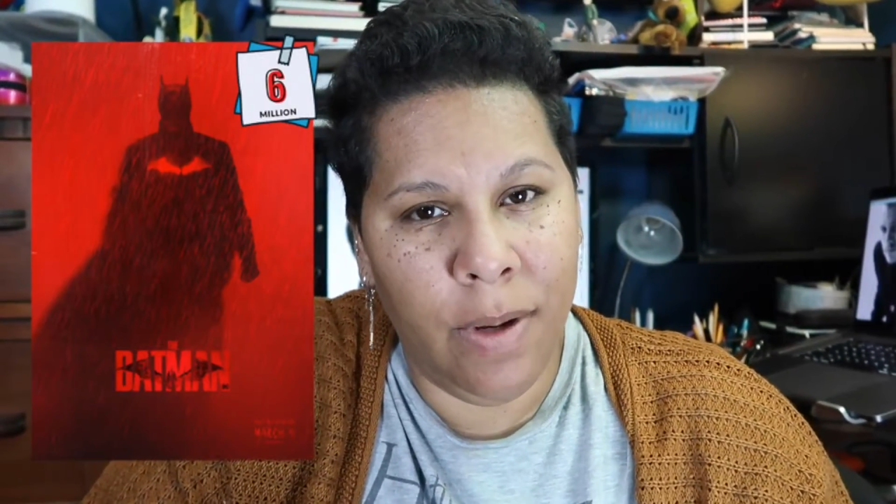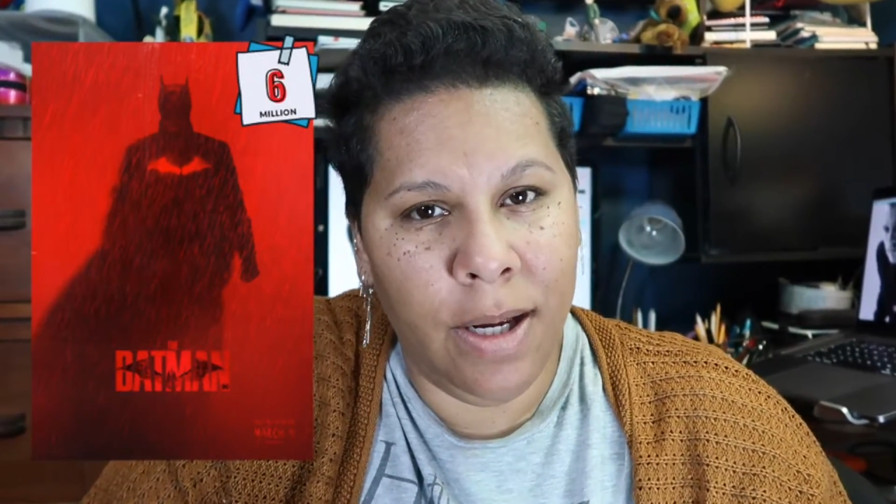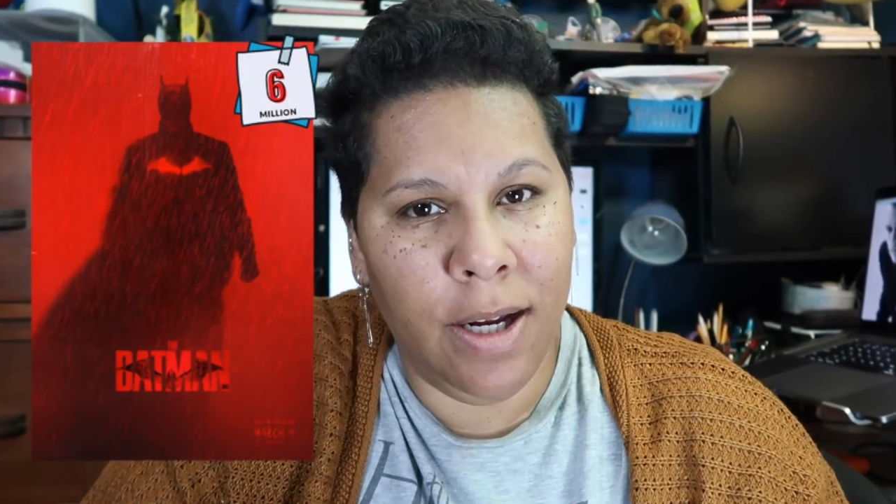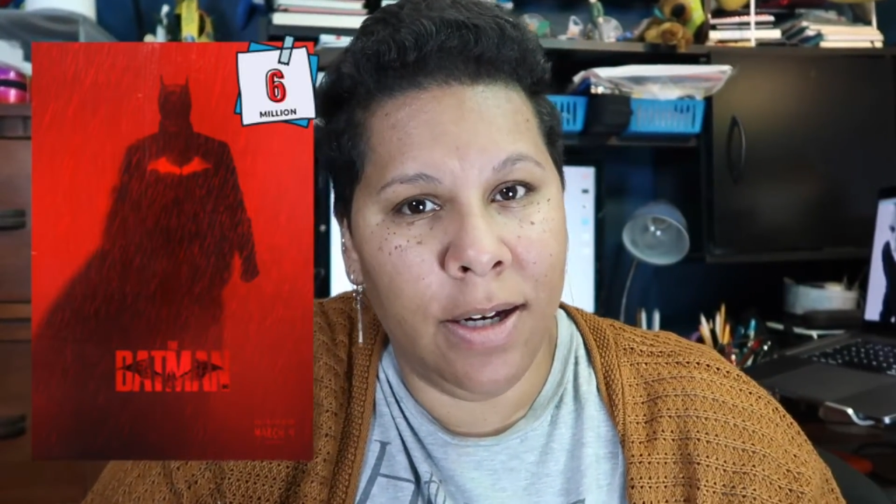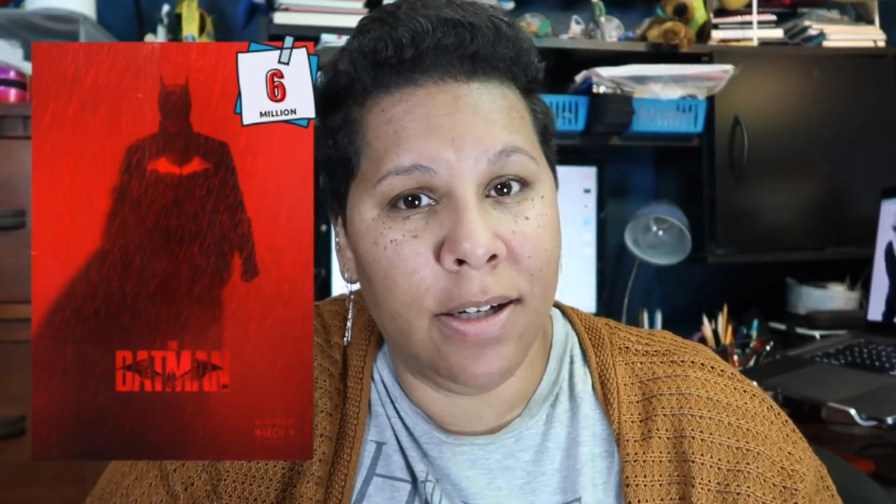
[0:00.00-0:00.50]

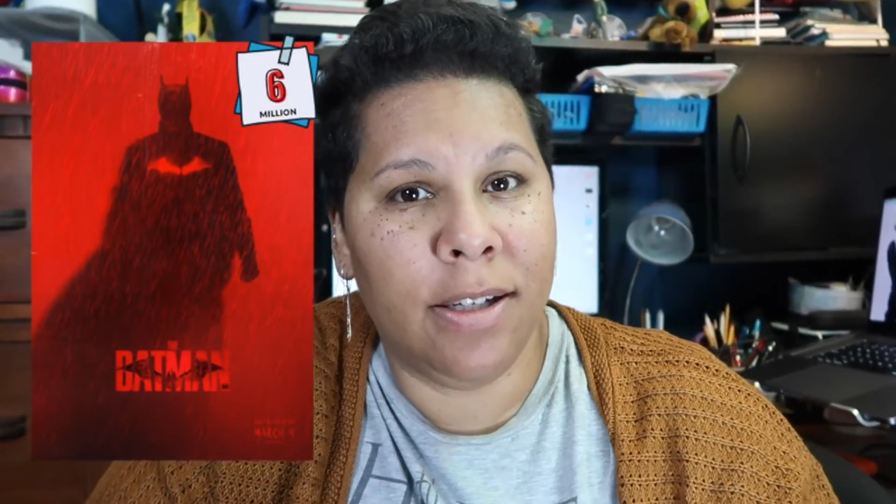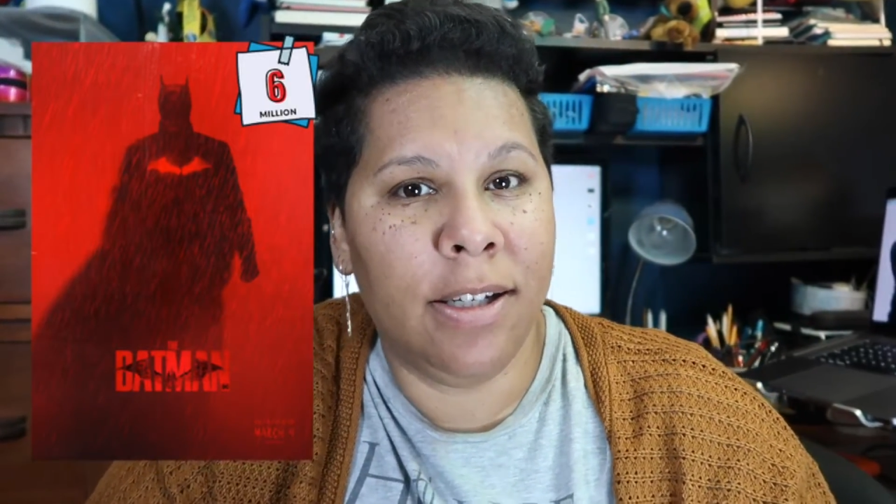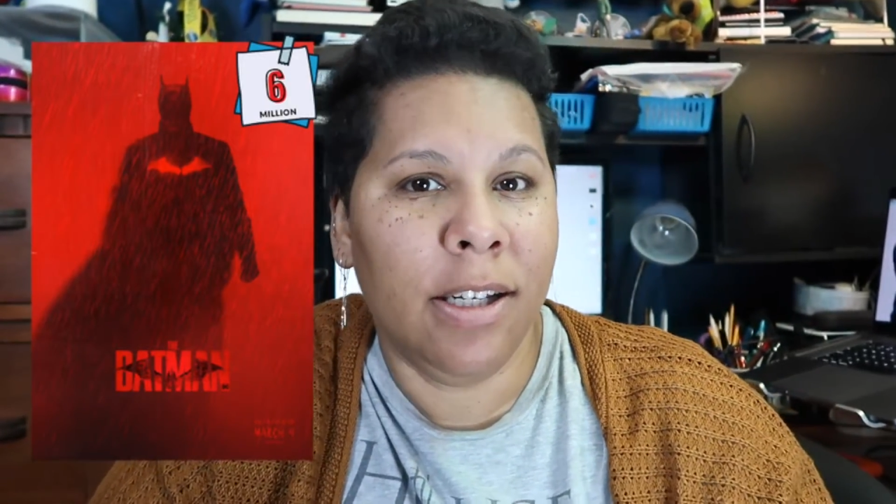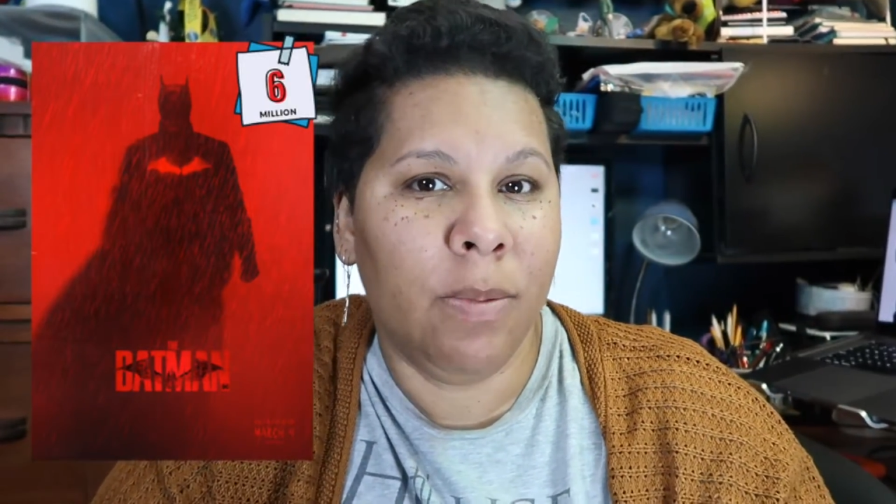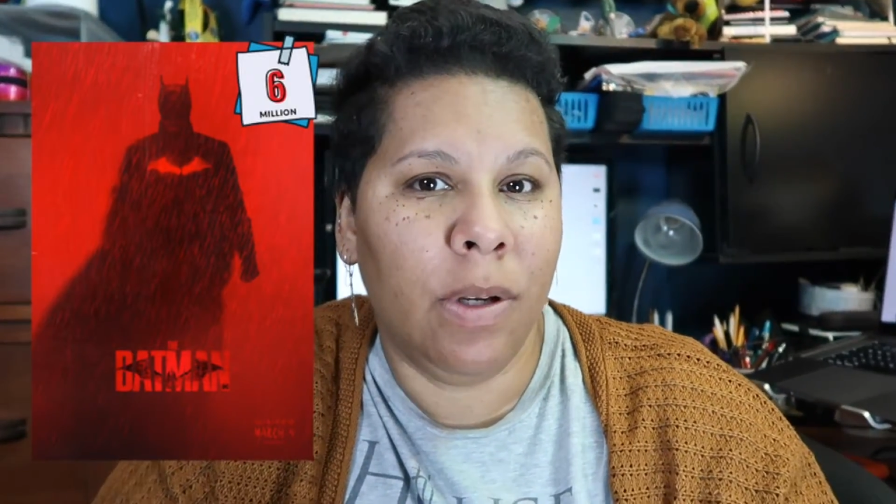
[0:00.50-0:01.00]
making
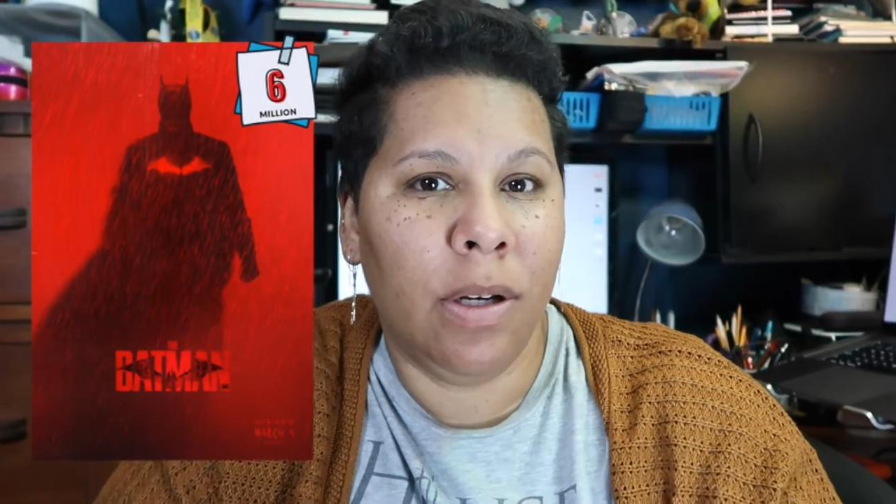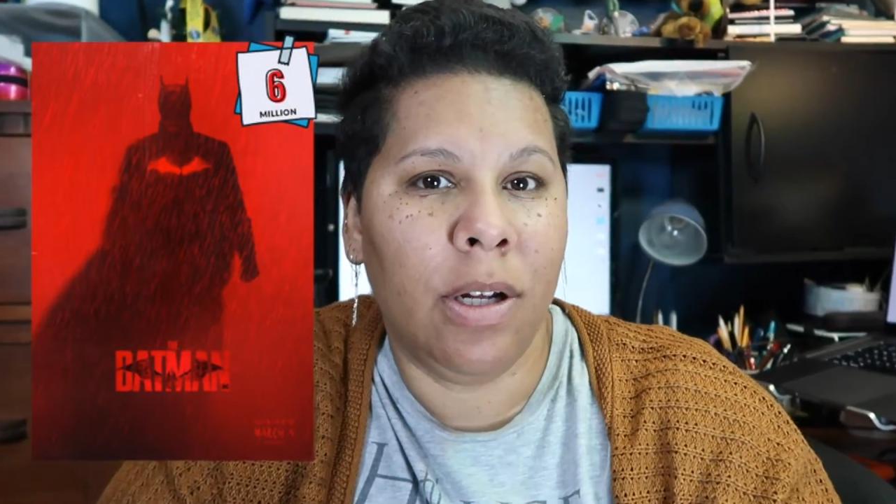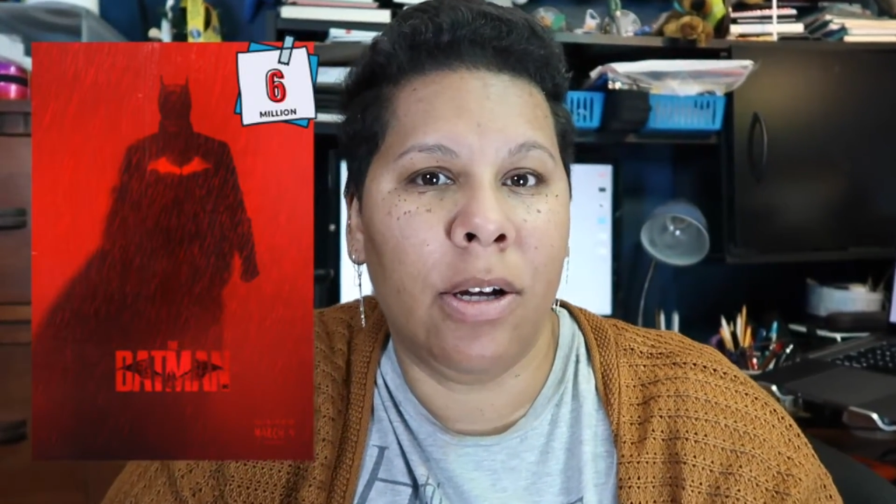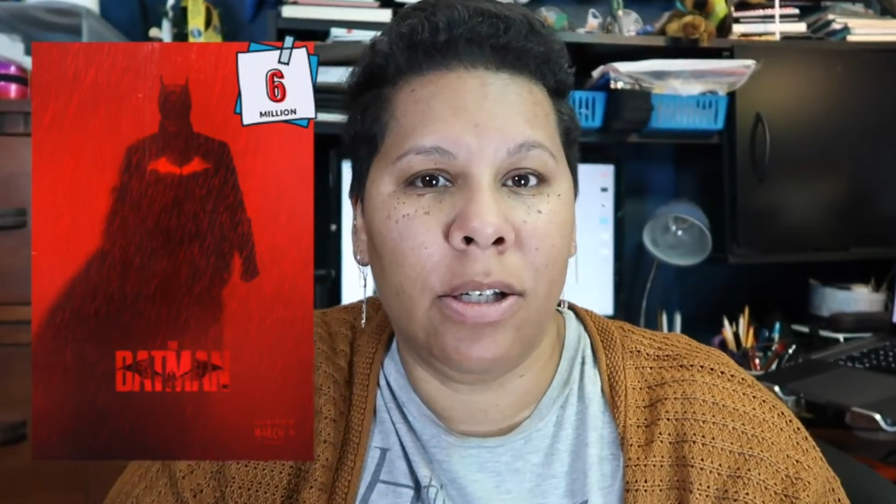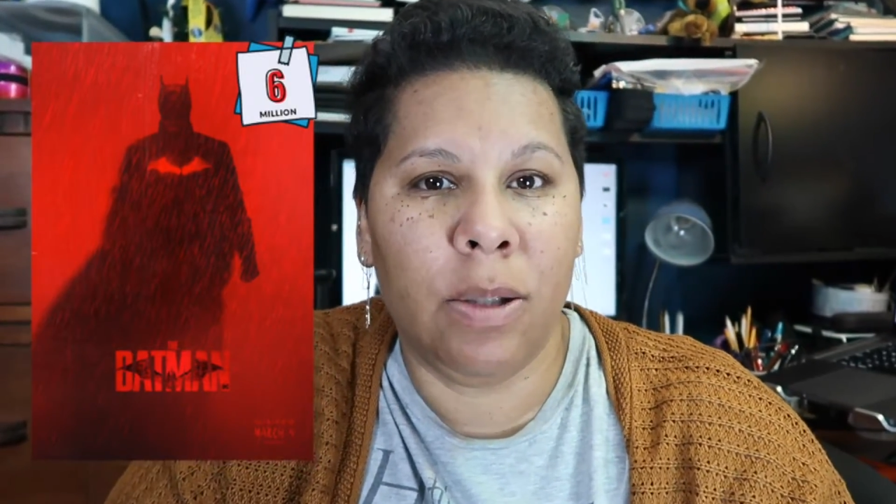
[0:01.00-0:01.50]
$6 million
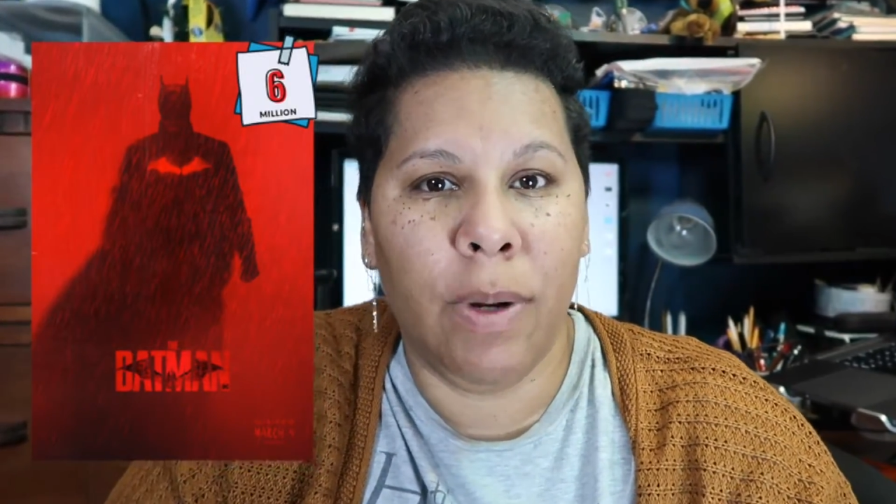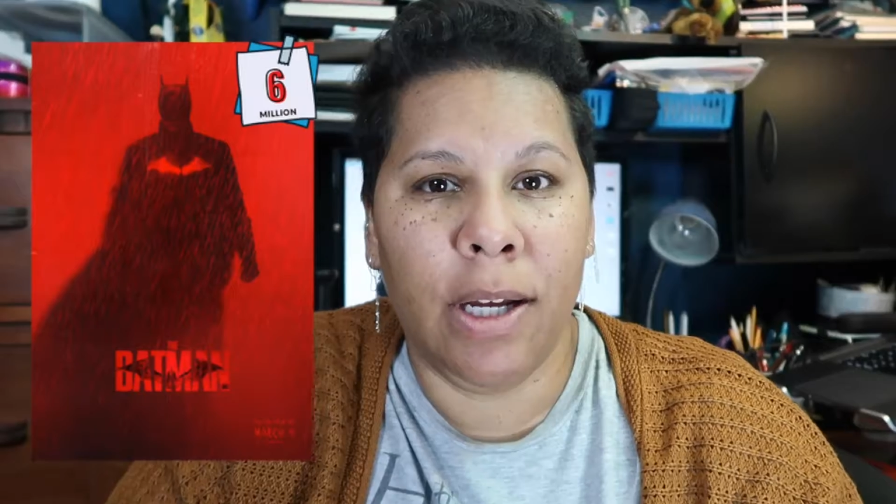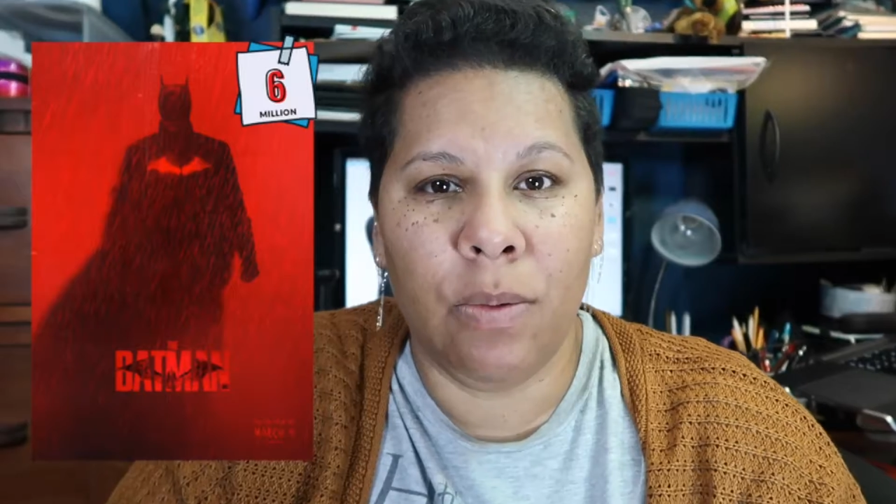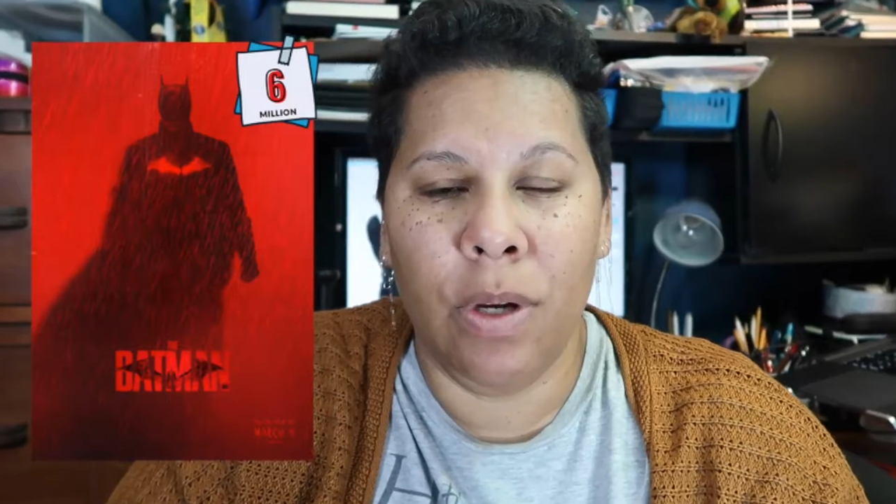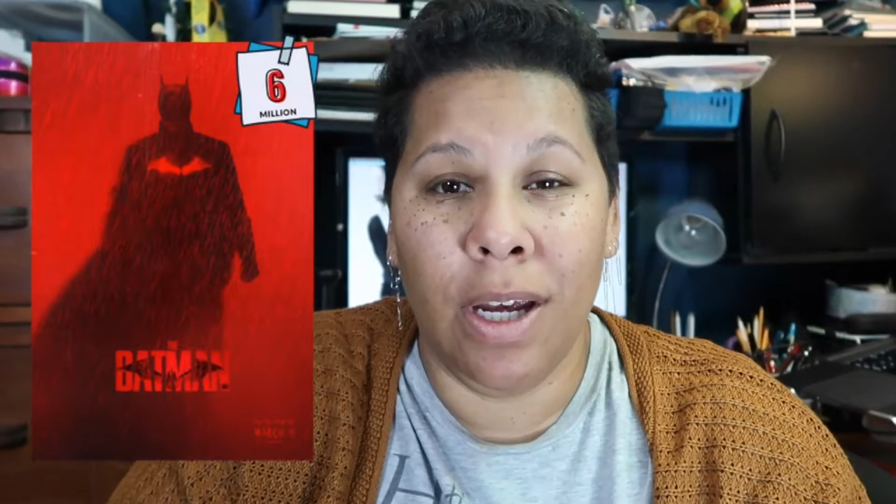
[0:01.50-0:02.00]
this
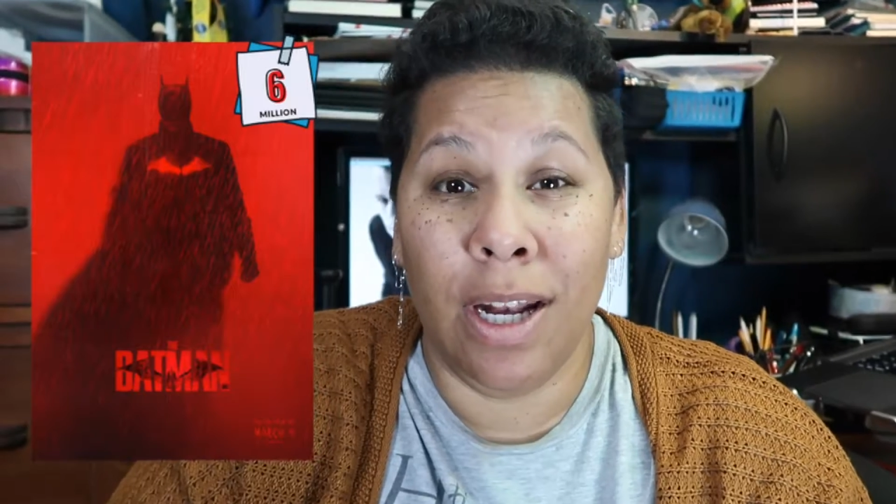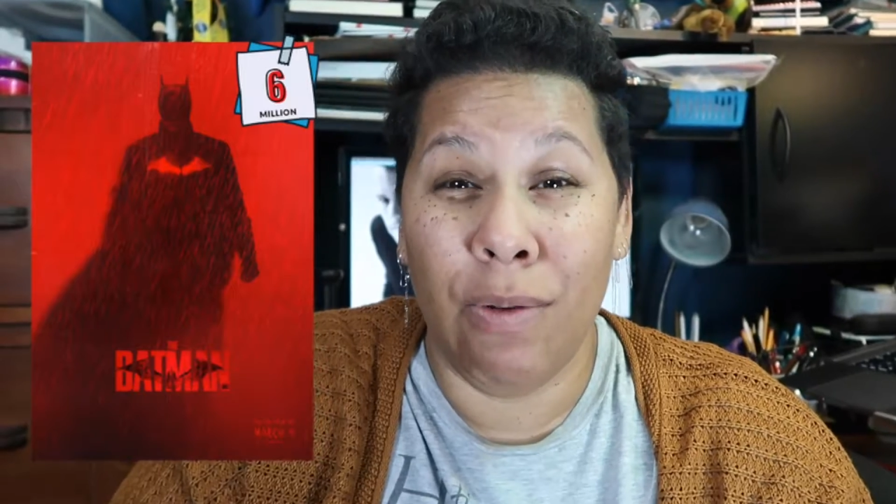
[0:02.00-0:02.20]
past weekend.